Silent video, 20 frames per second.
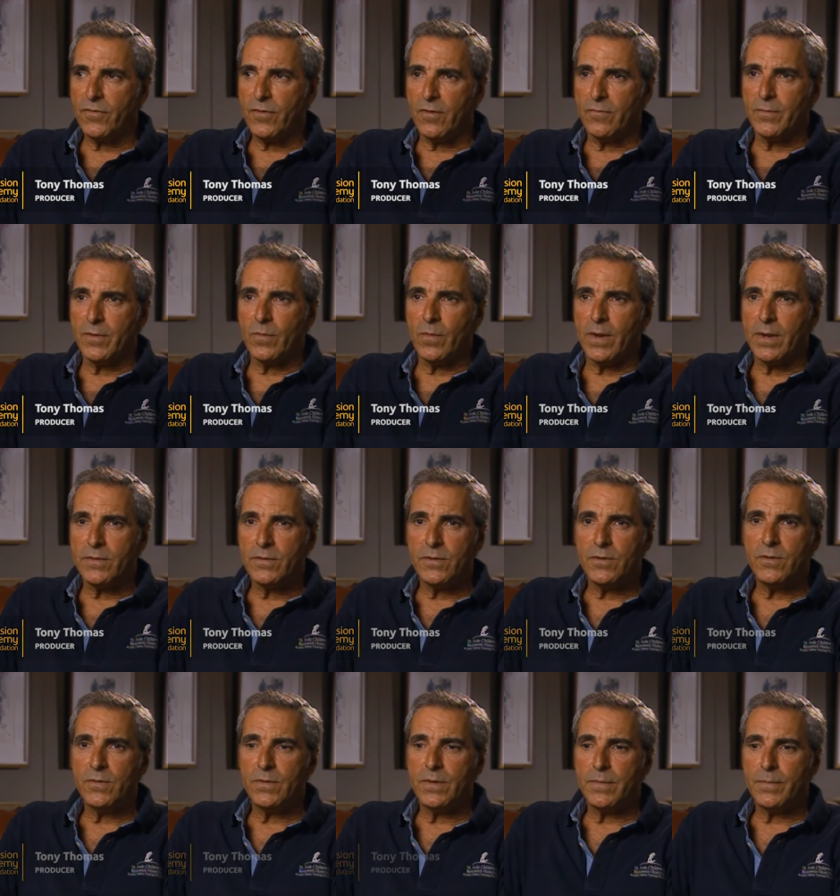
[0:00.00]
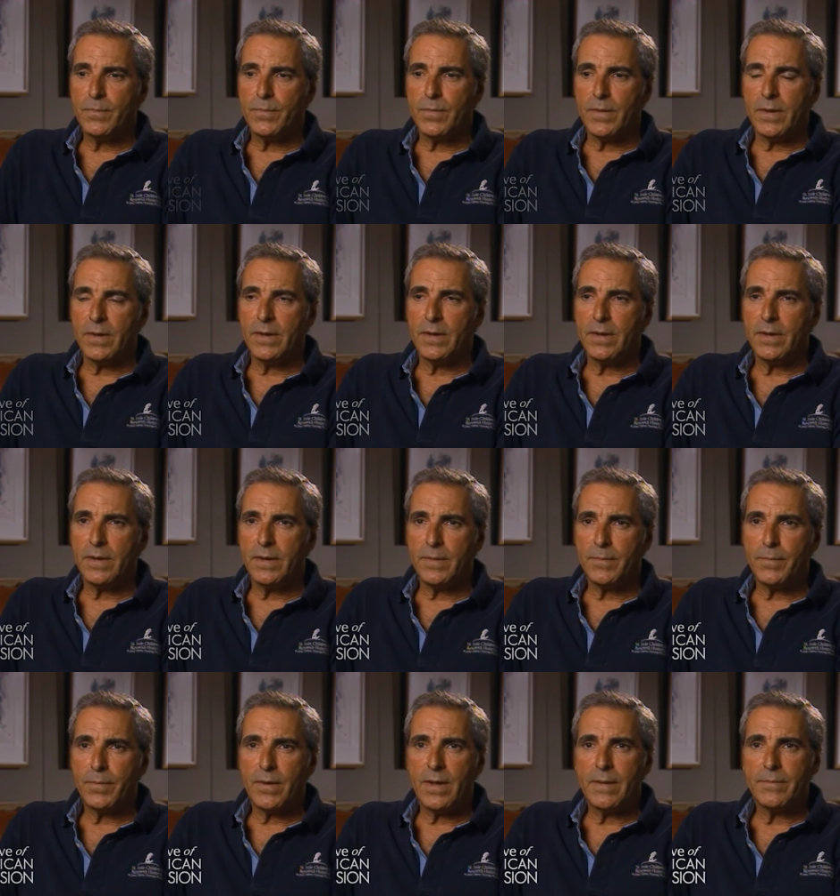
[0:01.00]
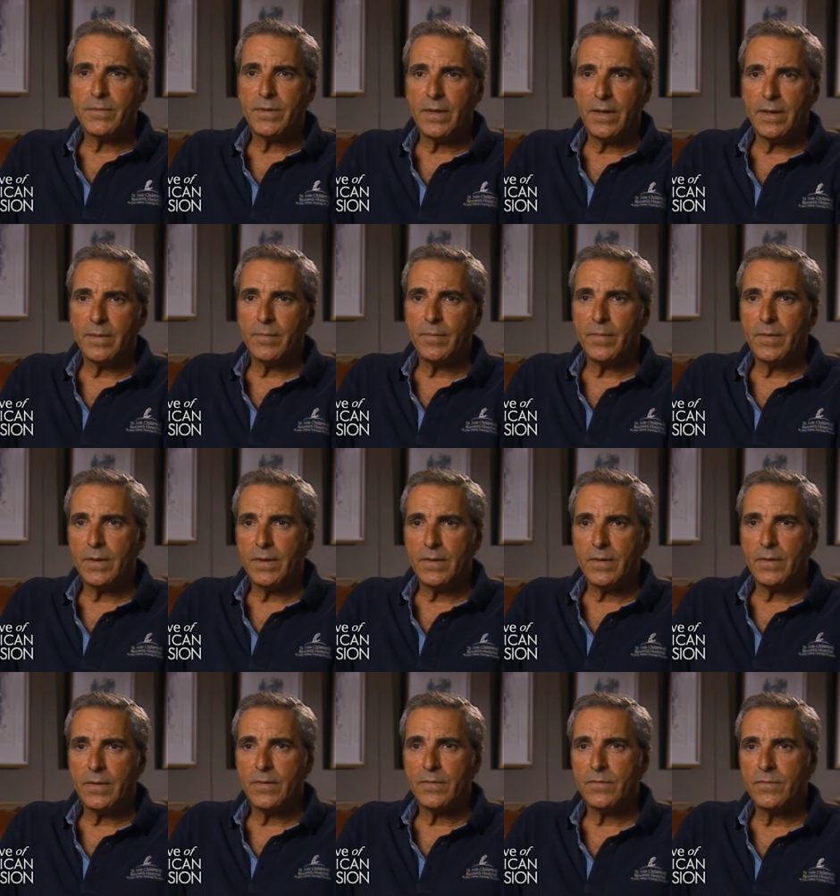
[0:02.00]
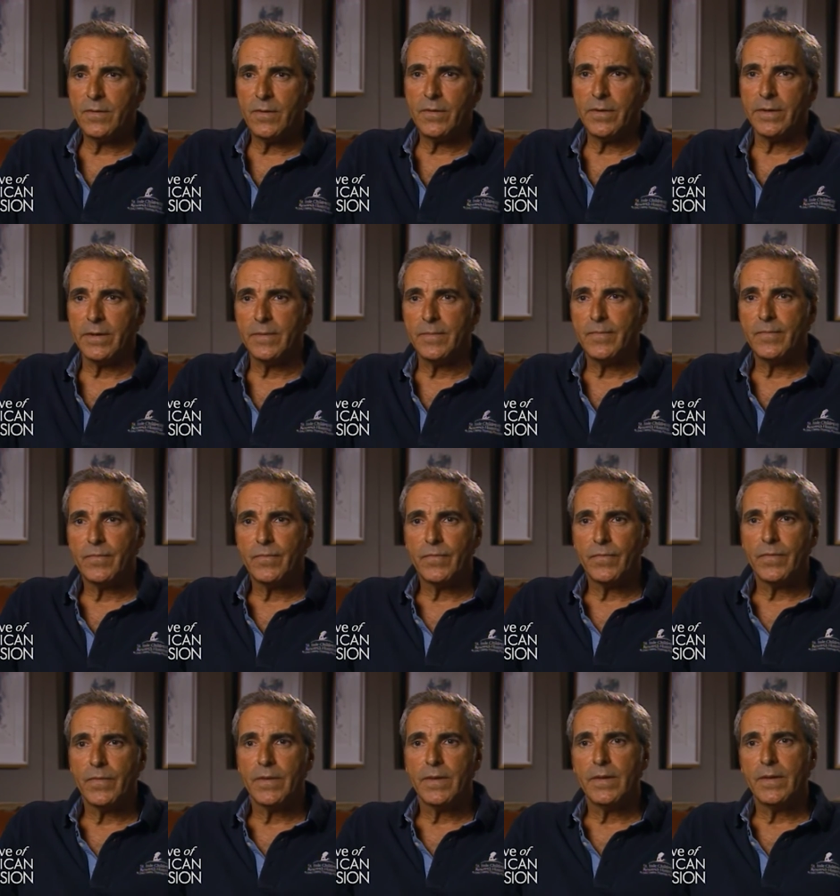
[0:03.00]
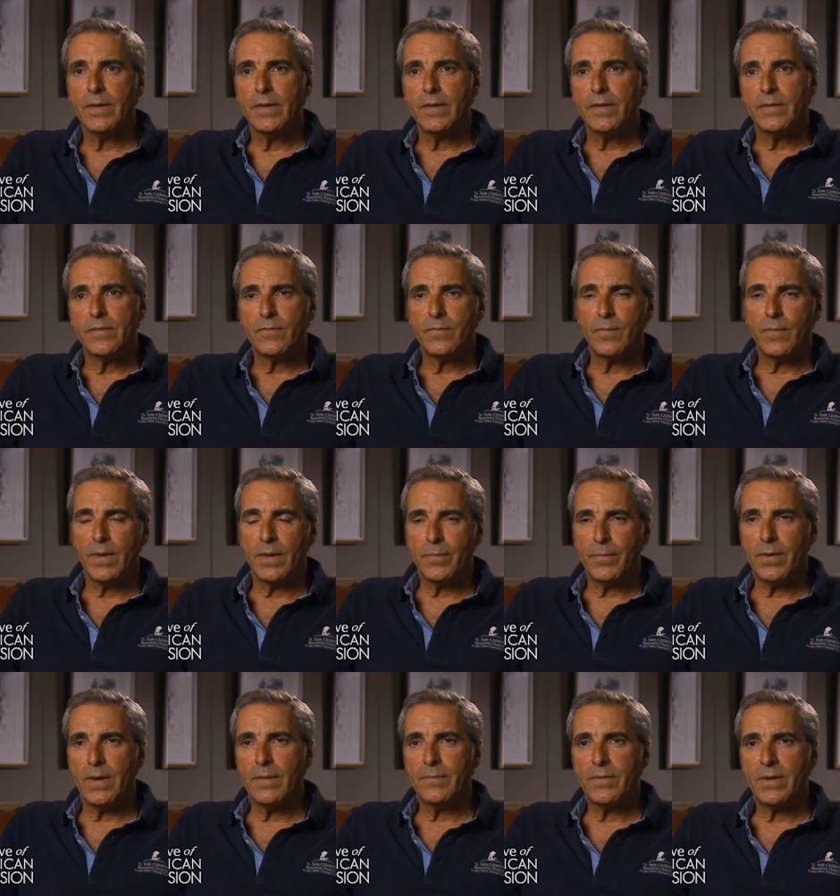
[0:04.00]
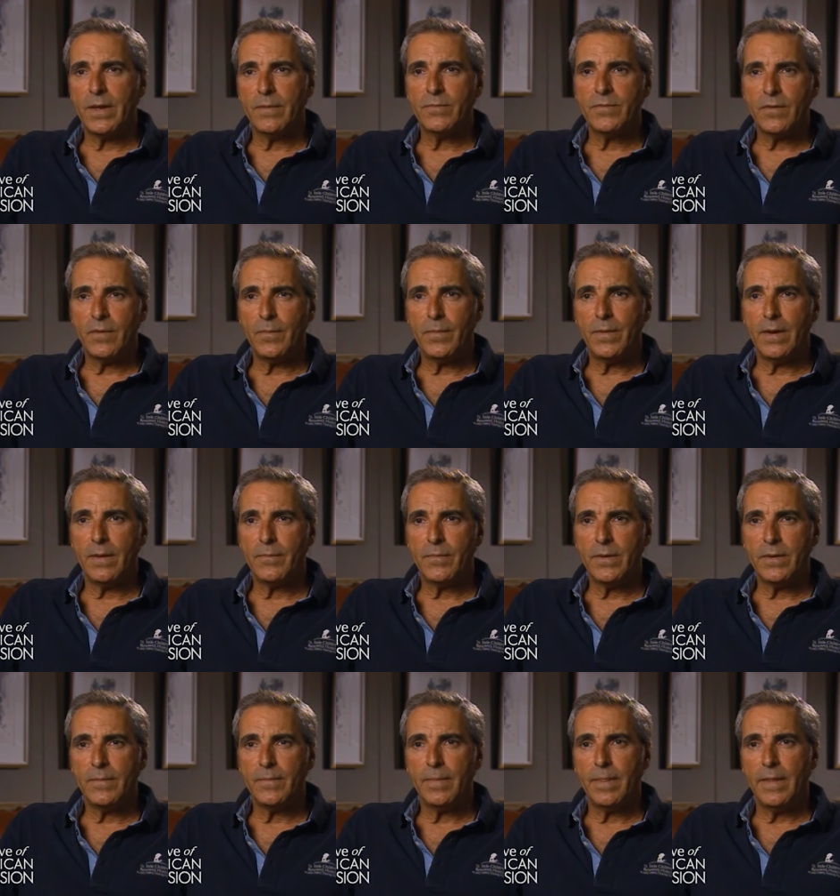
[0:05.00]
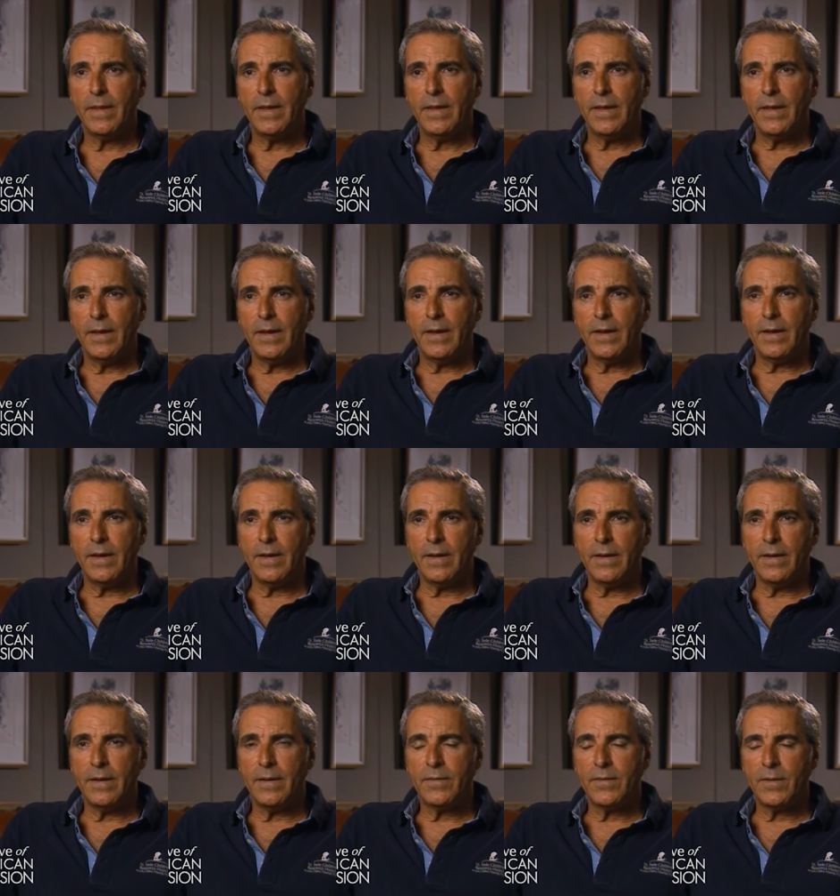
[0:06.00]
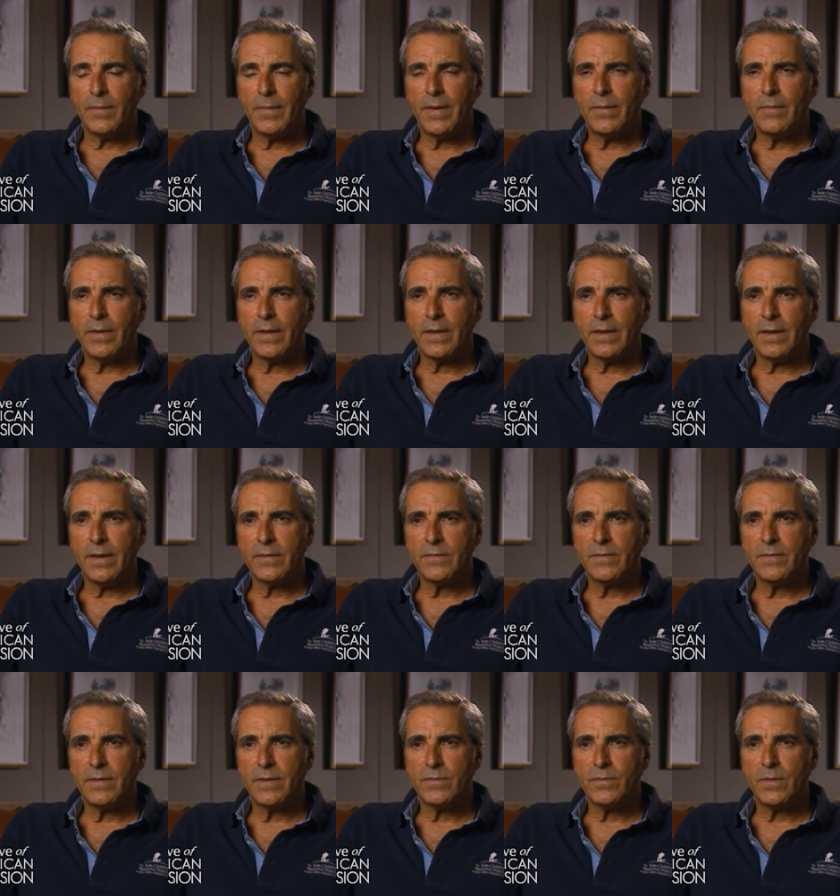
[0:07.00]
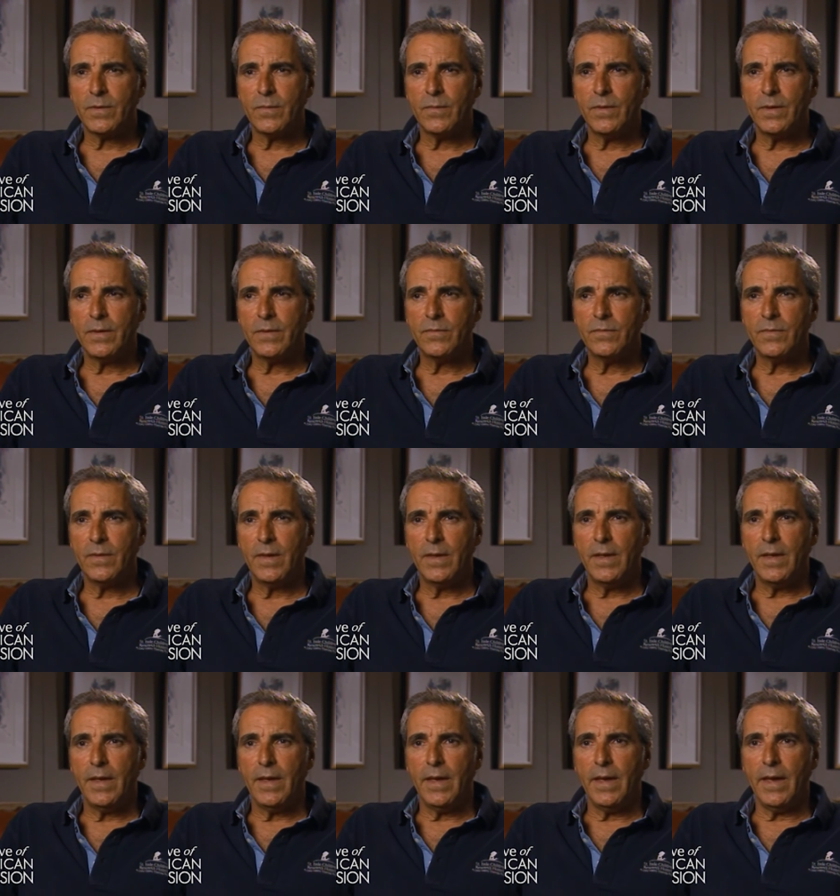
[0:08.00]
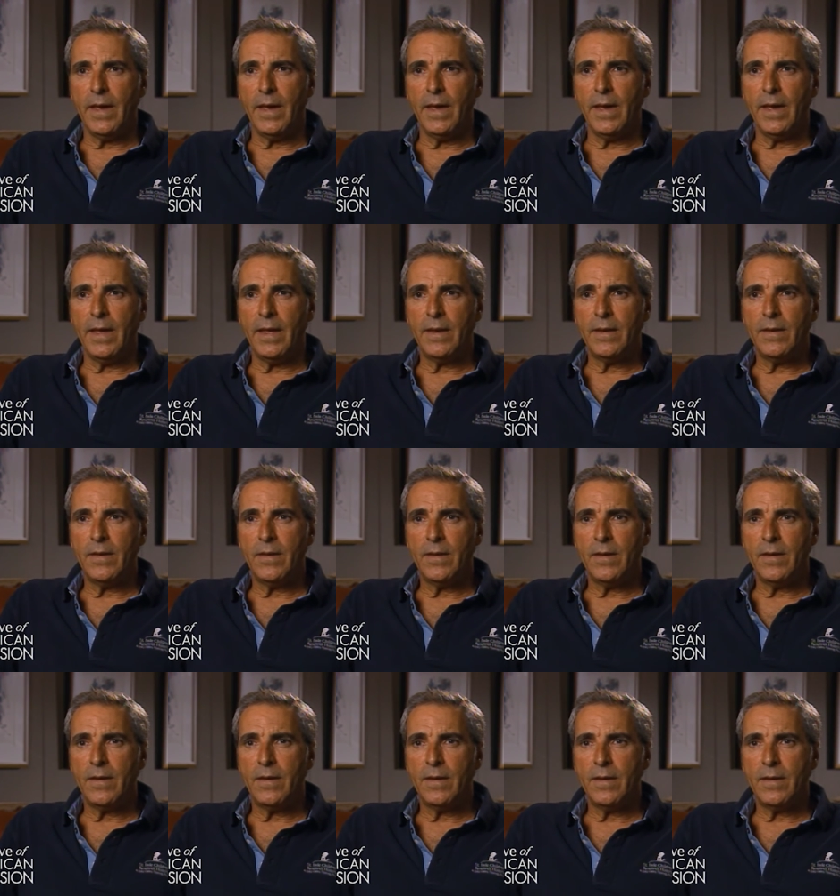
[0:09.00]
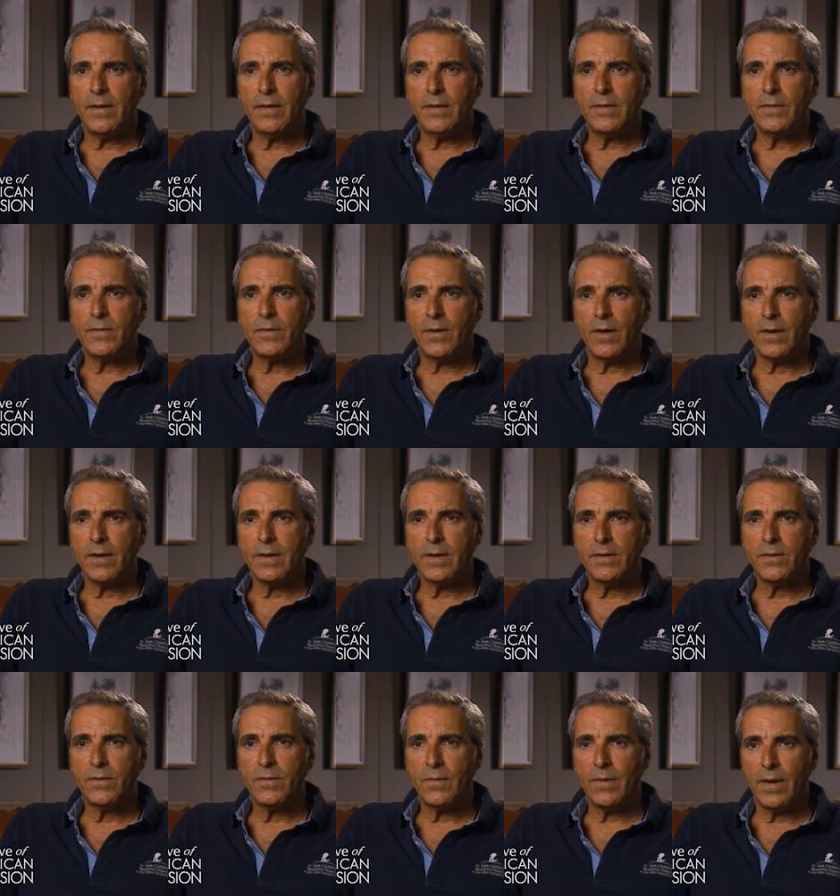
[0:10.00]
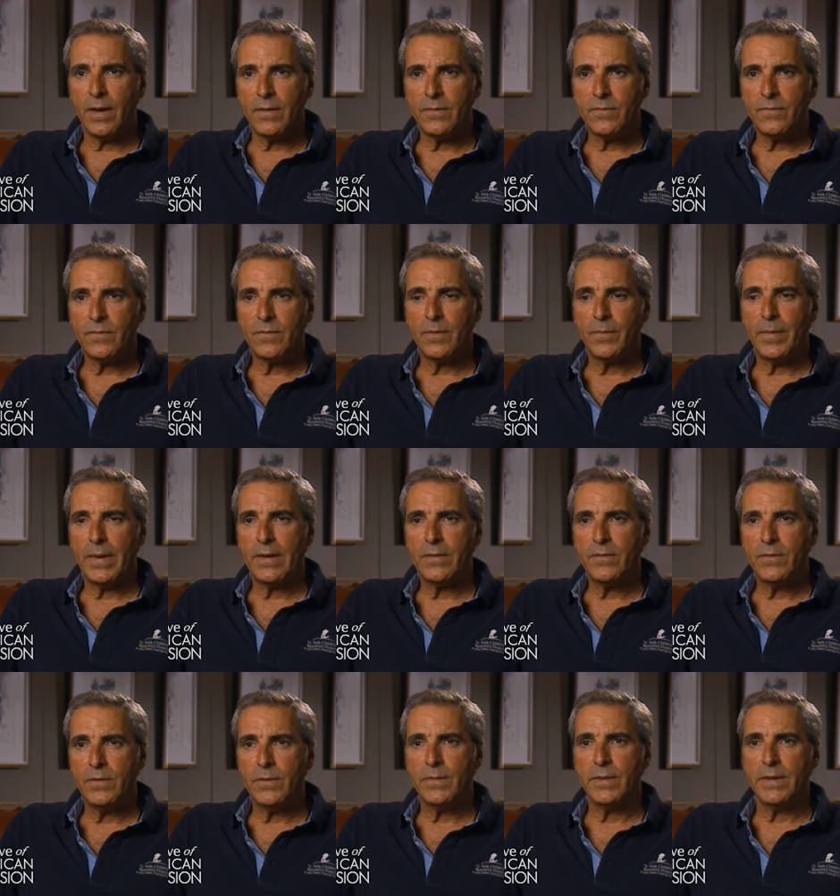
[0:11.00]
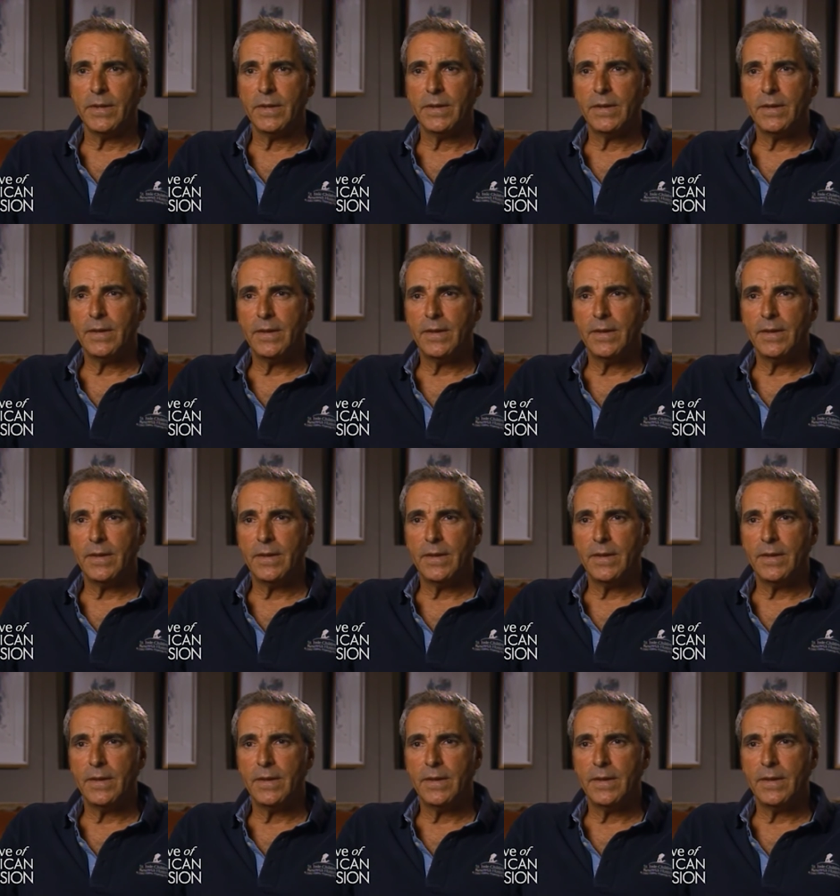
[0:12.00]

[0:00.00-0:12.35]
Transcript: Silverman wanting to do a, a, uh, a primetime uh, serial, a primetime soap opera. Uh, to my recollection, that's what it was. And uh, talking to us about doing it.